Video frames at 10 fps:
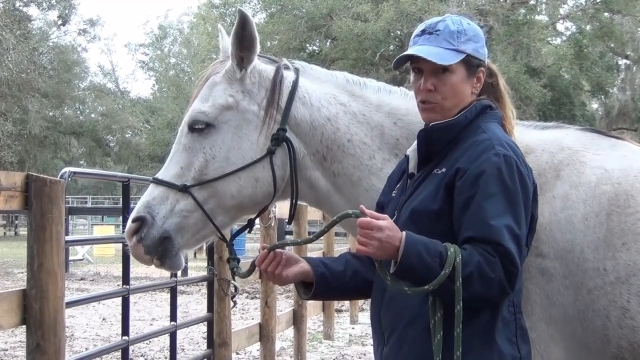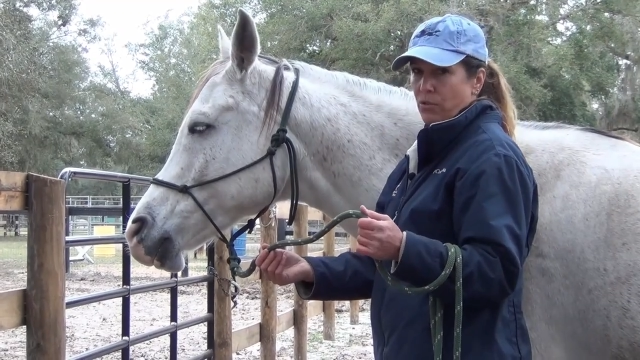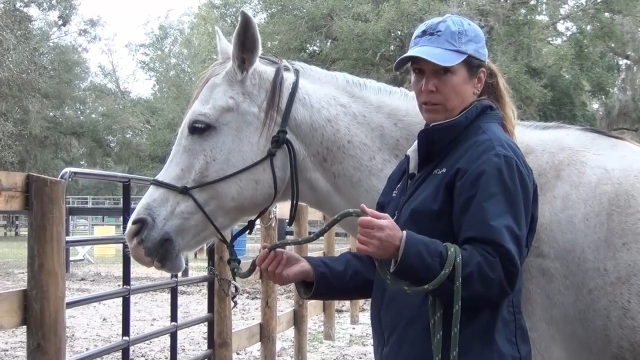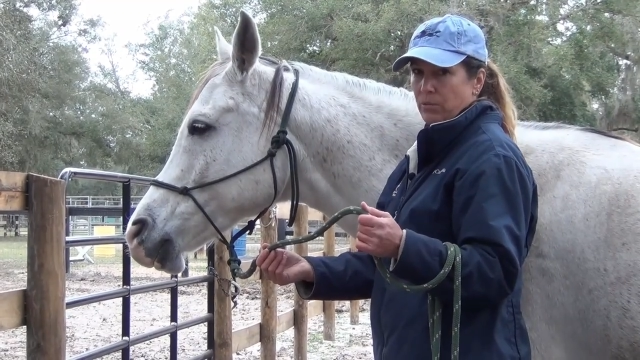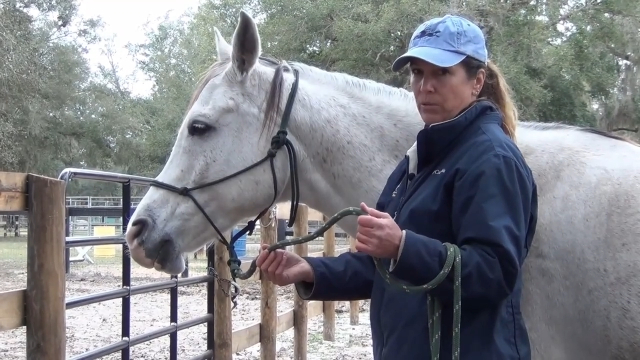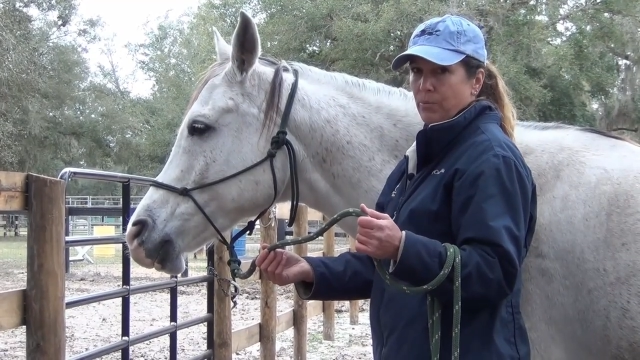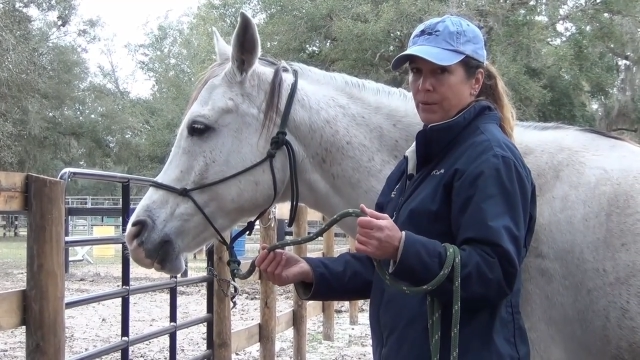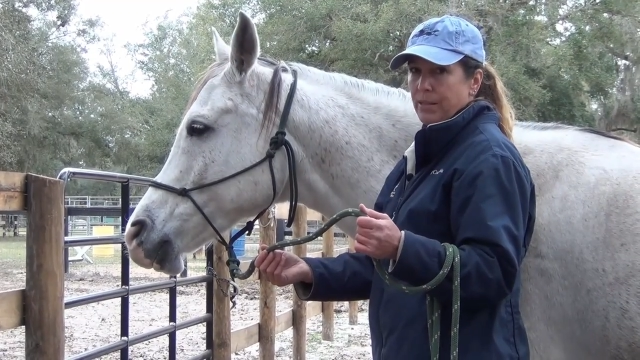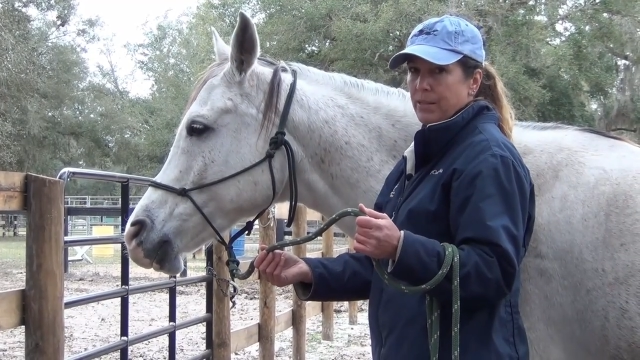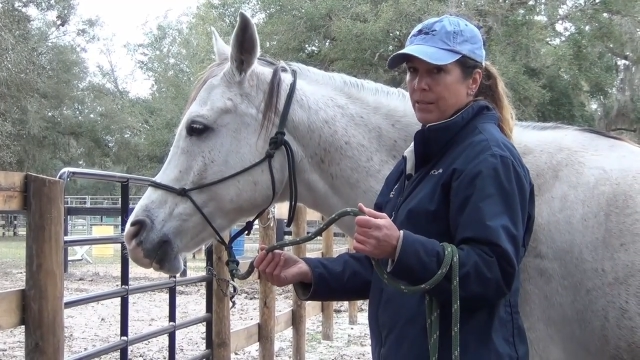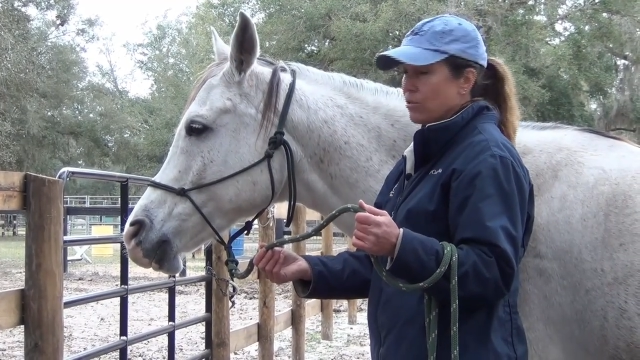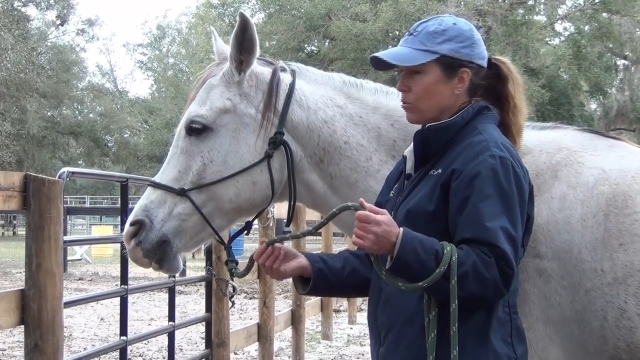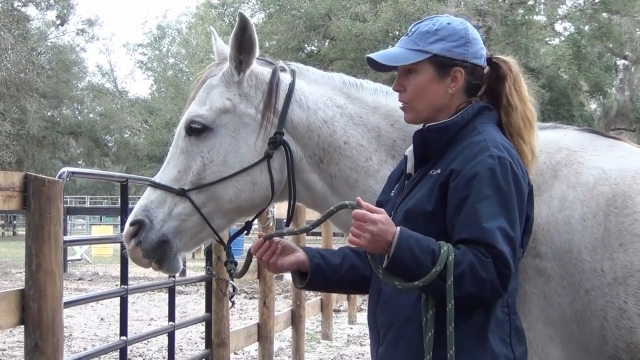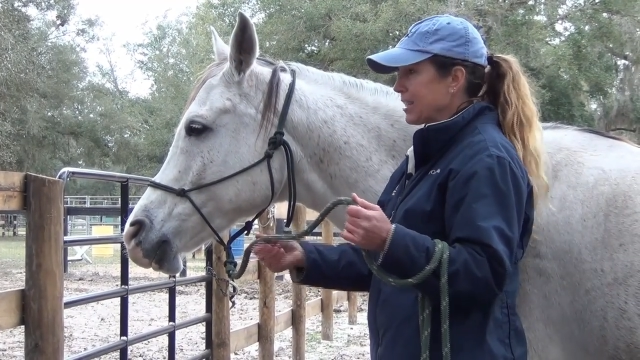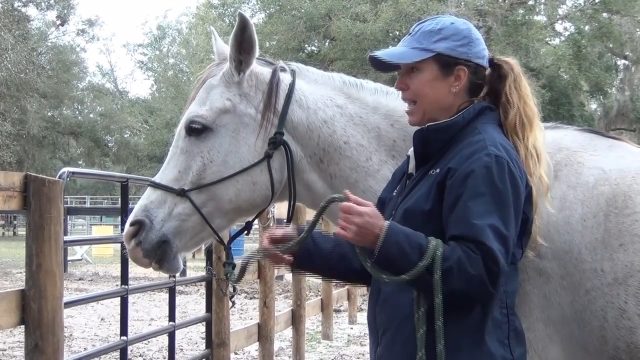trailer with one of these,
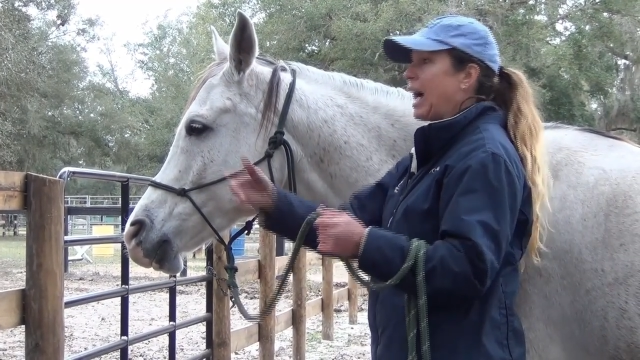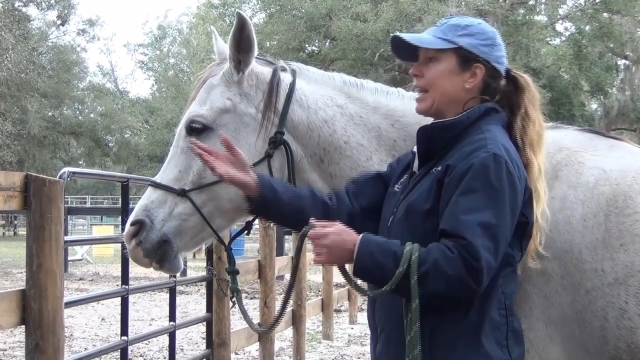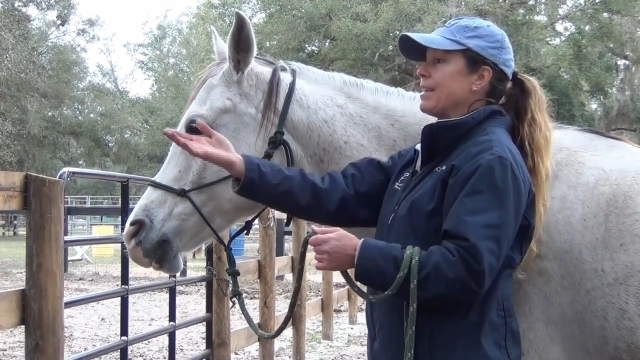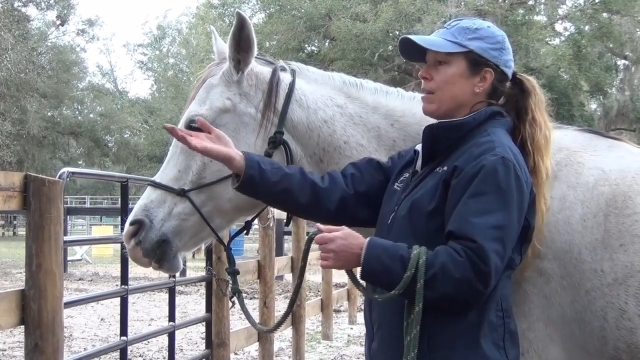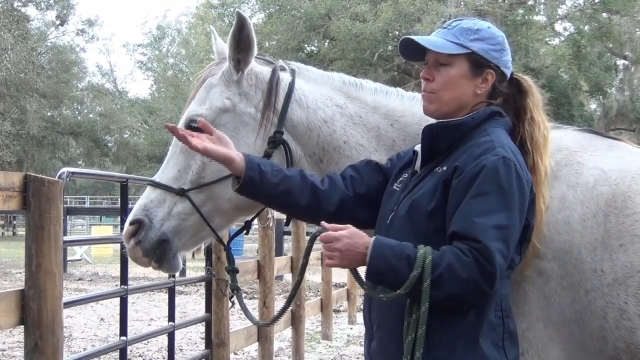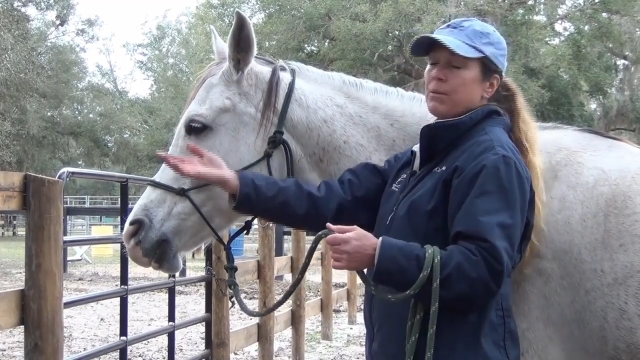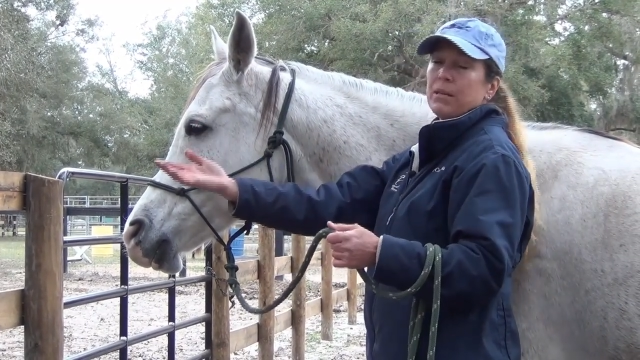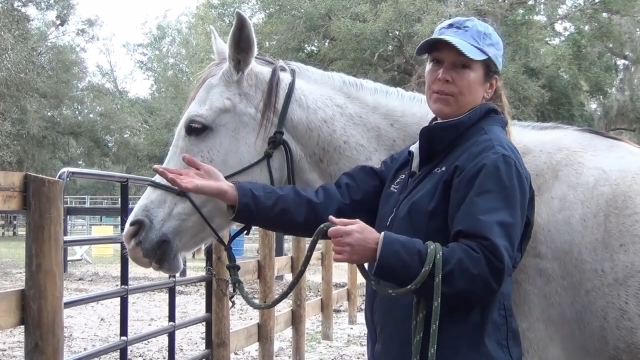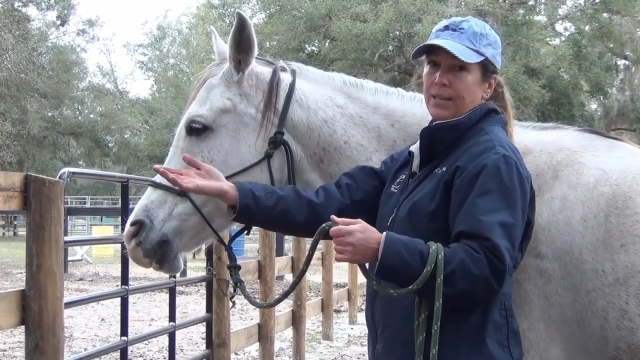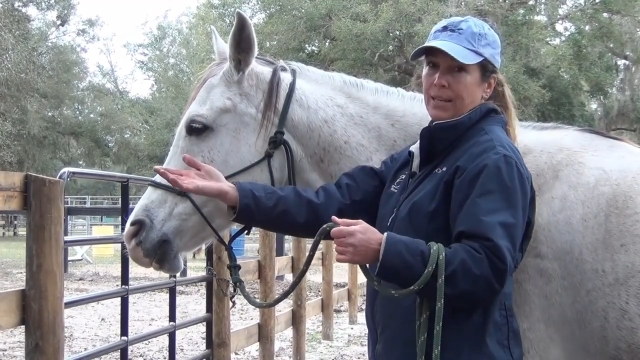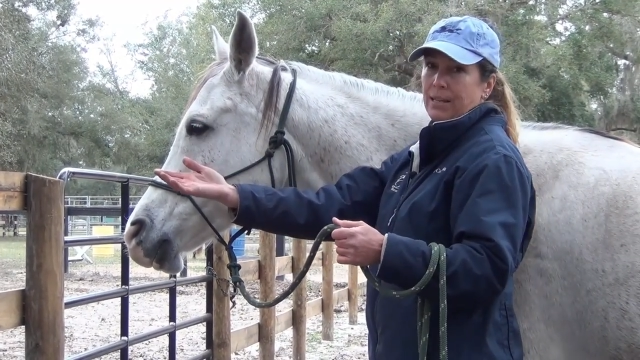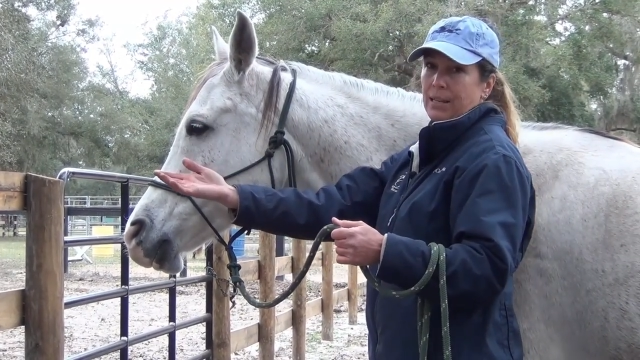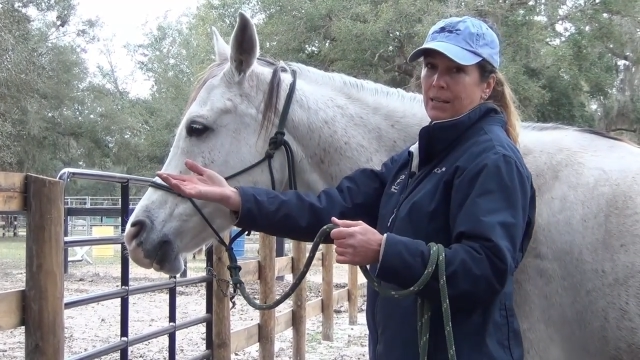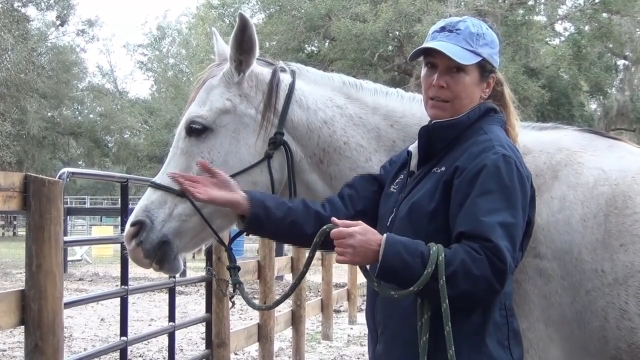or tying them, period,